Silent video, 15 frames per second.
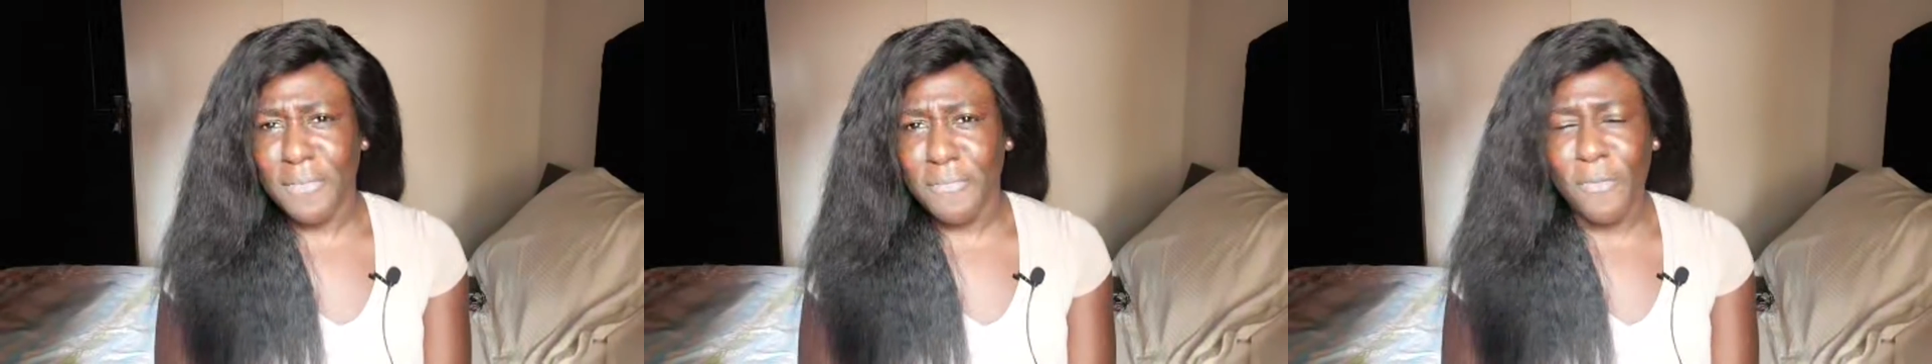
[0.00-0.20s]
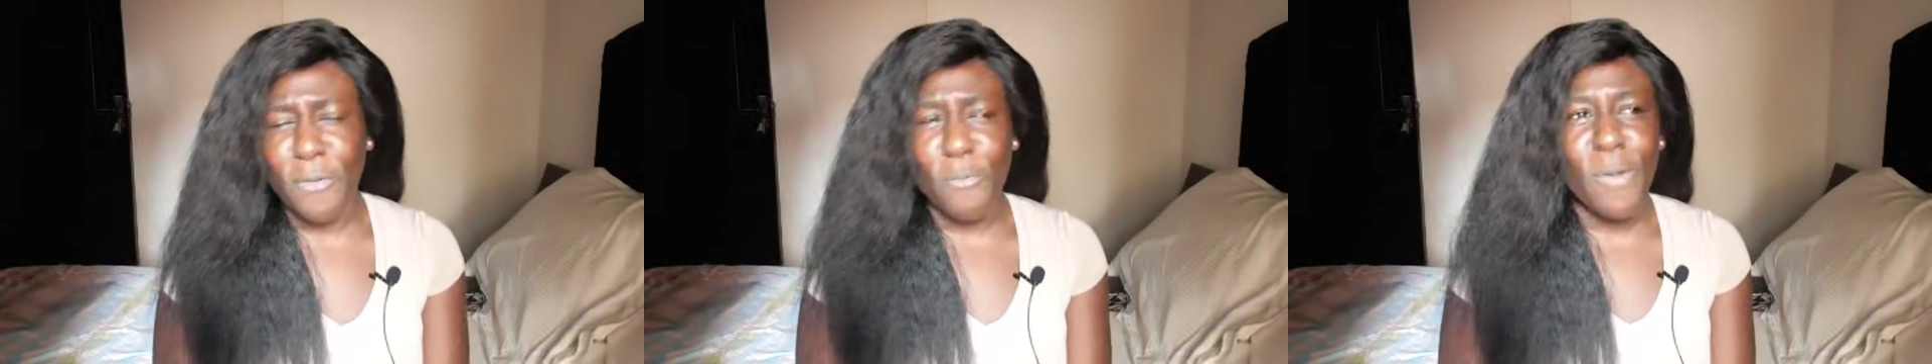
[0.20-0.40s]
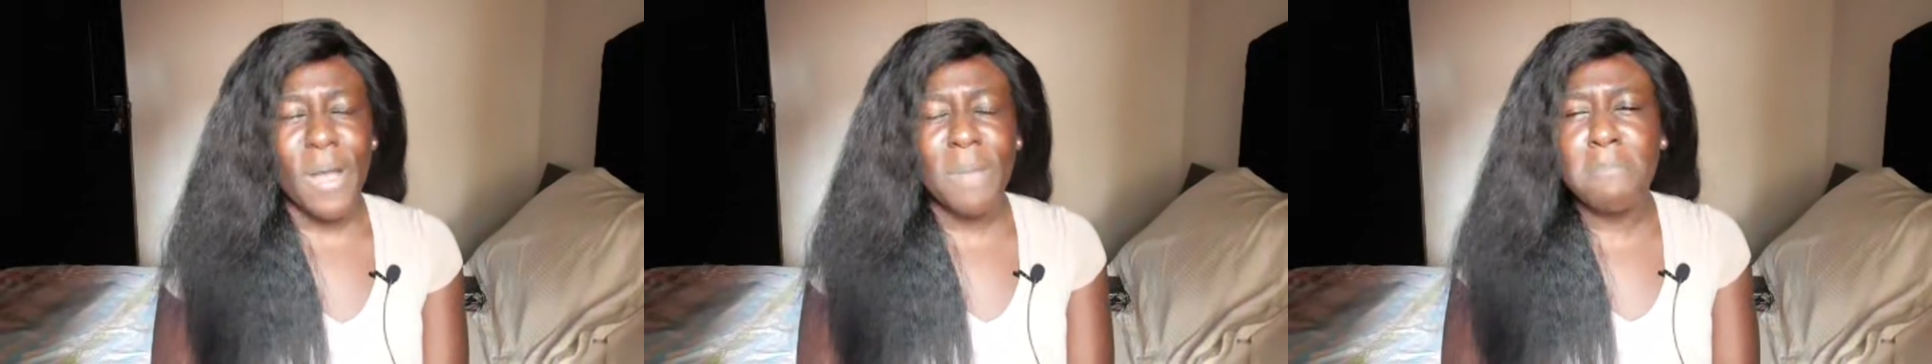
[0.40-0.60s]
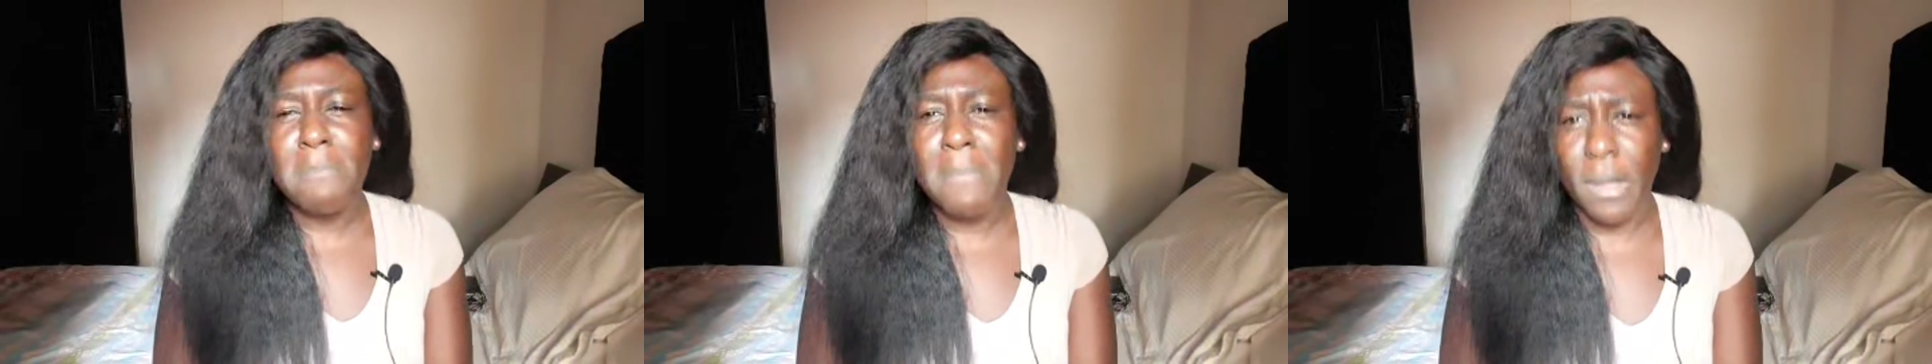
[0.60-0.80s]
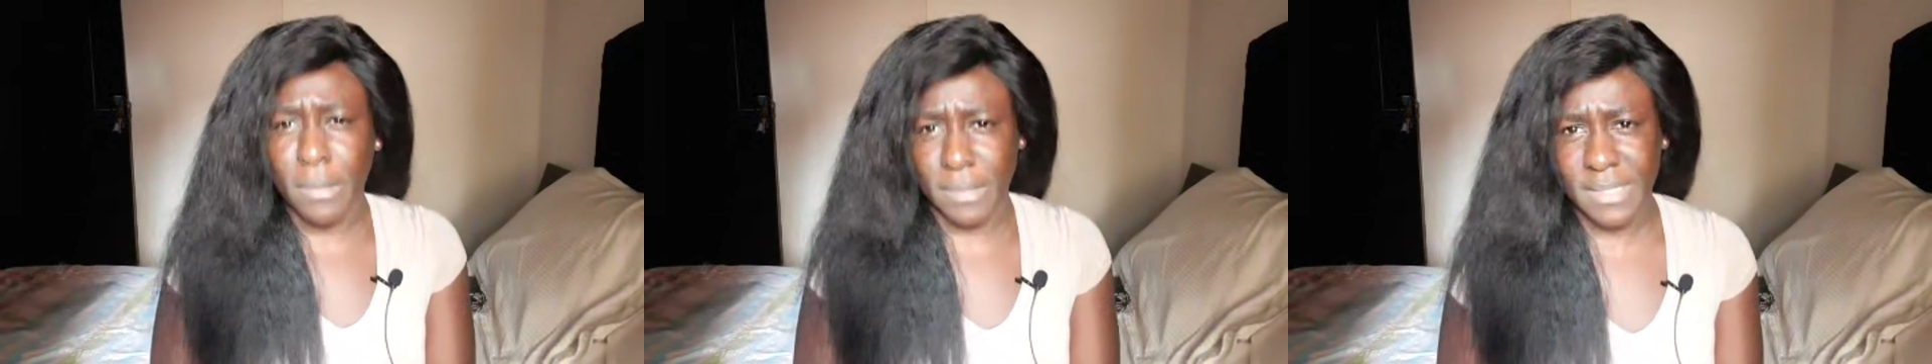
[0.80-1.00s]
for 1
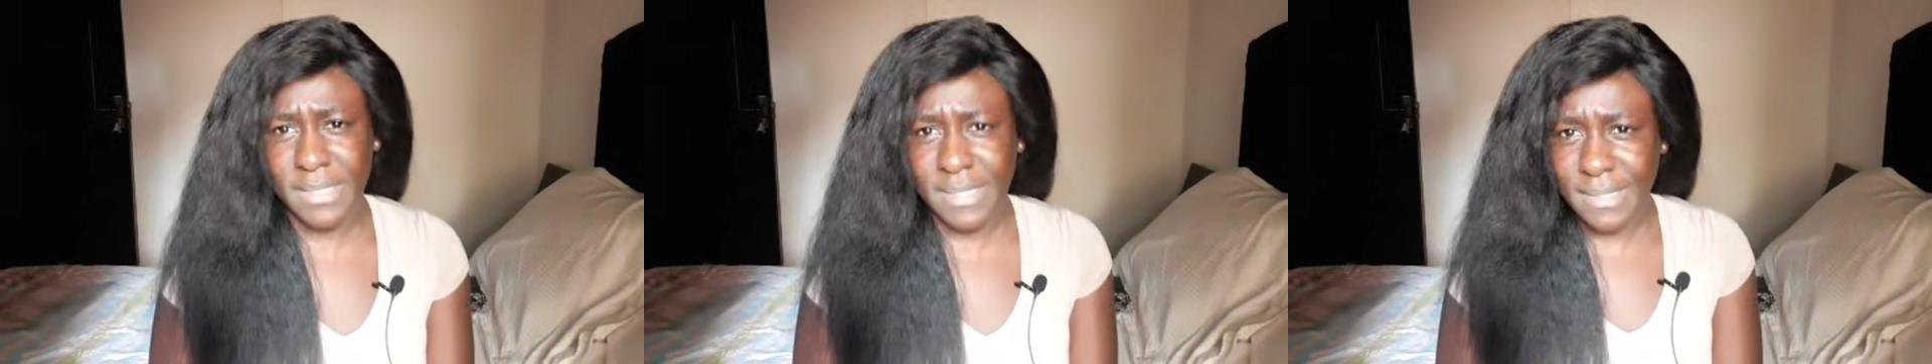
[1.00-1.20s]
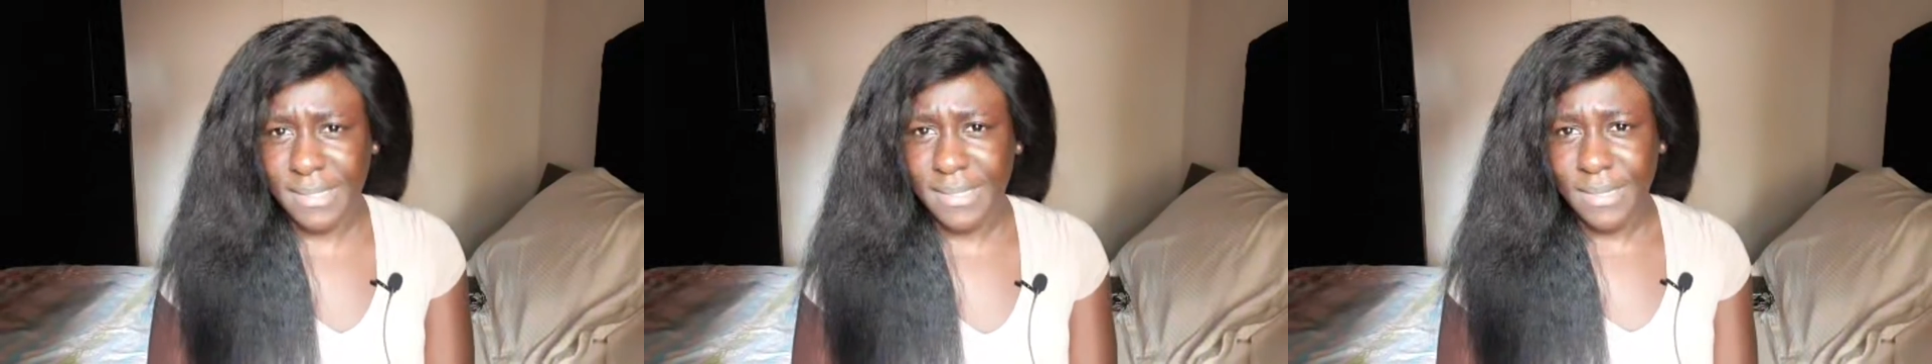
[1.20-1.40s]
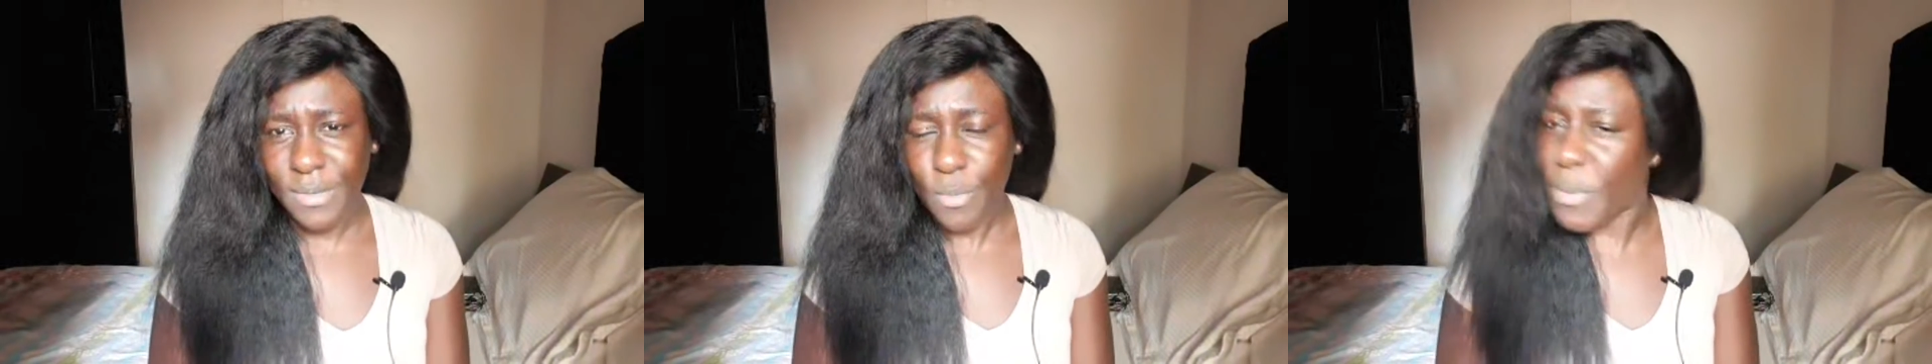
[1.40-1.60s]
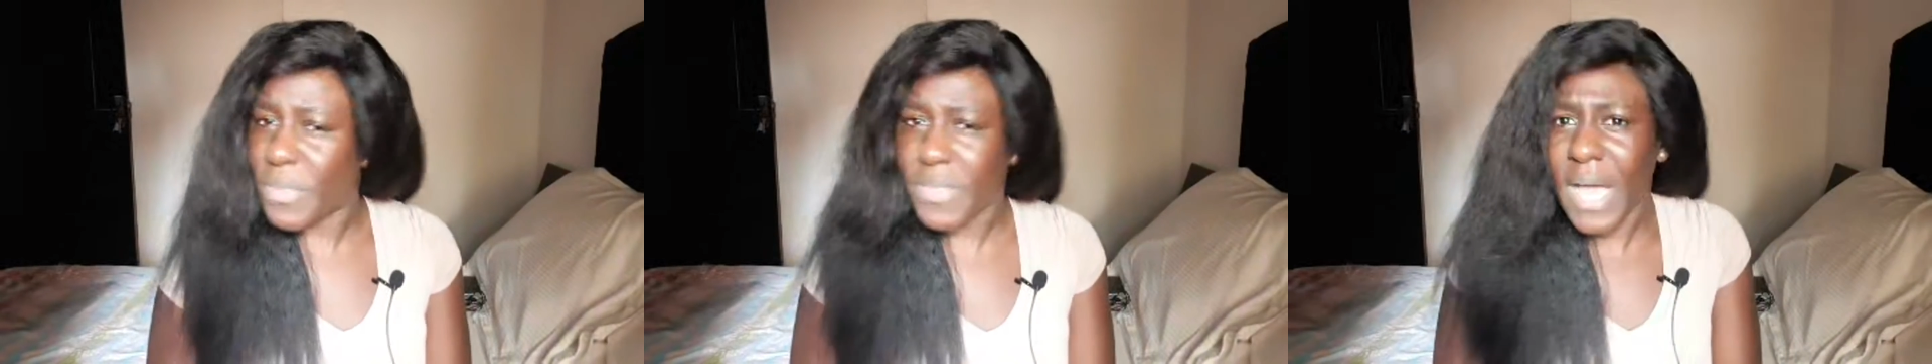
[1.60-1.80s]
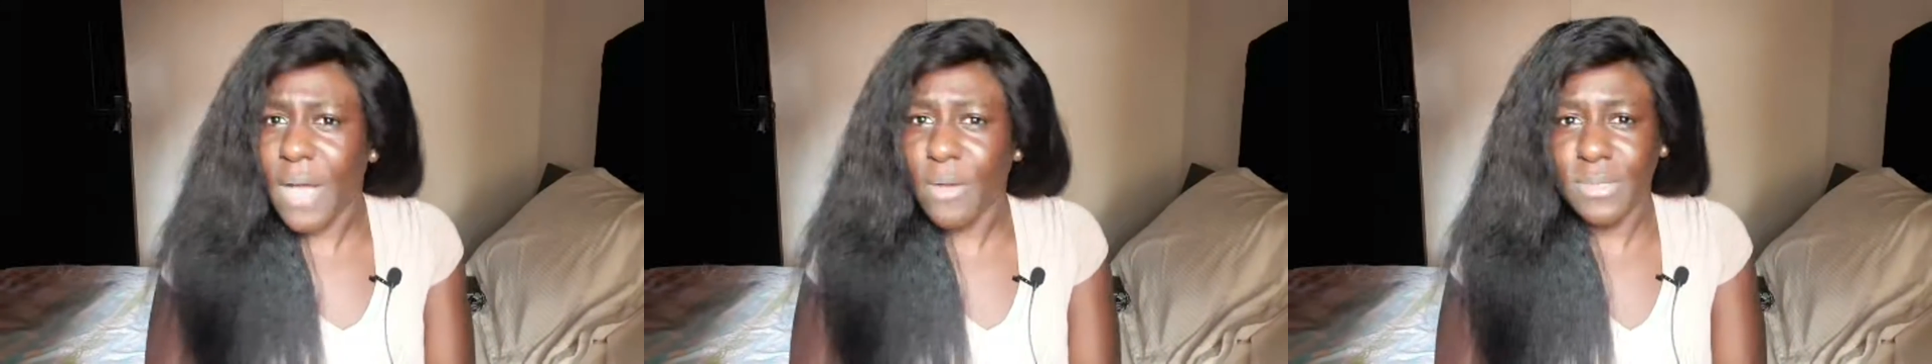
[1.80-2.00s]
month
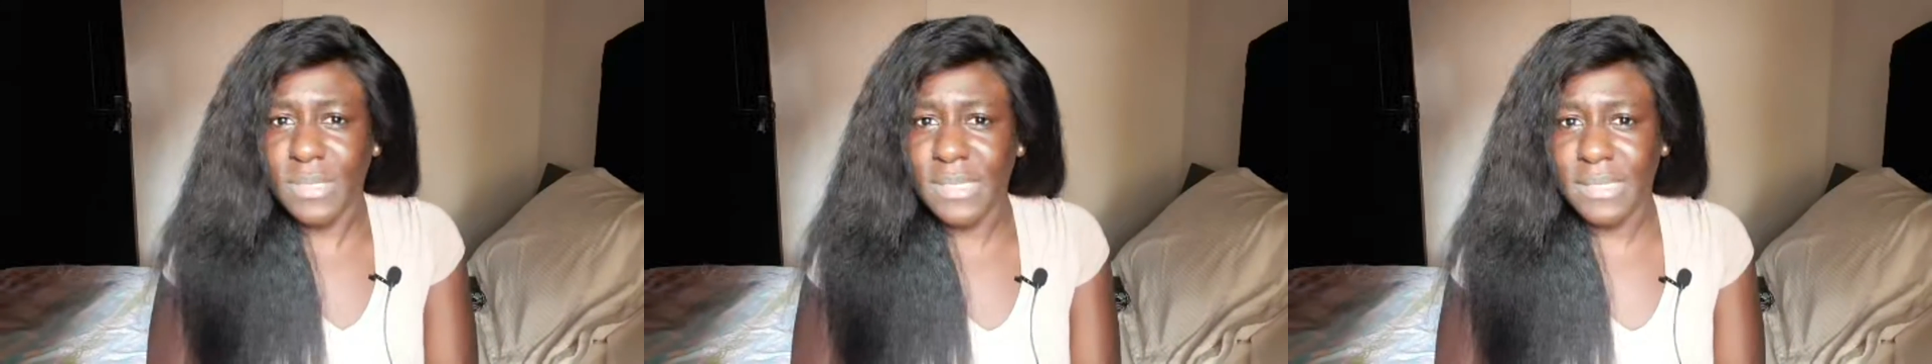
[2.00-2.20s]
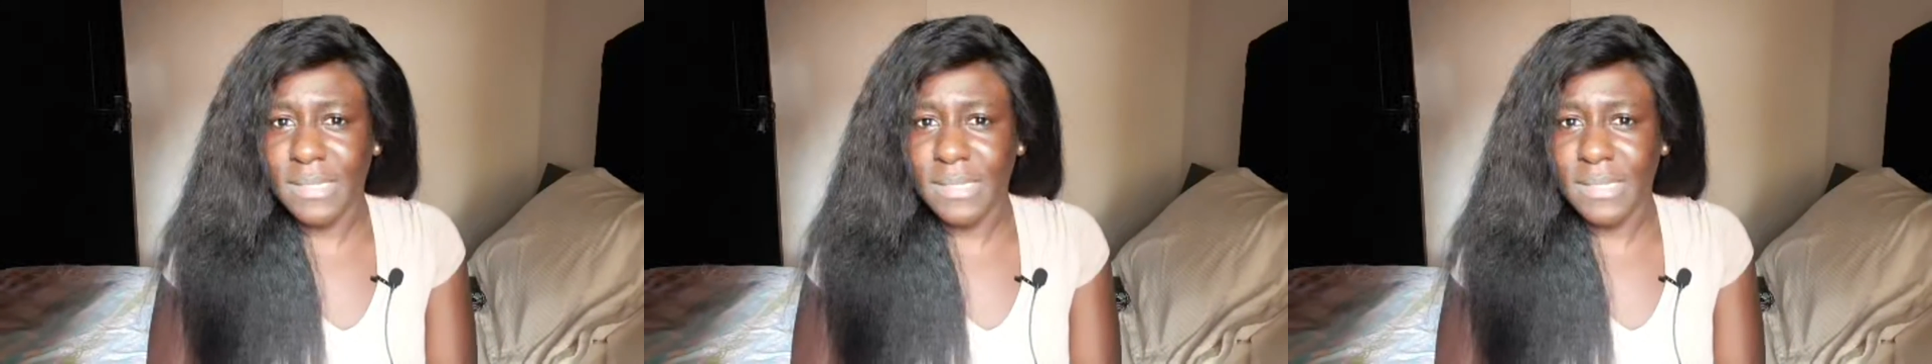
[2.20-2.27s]
without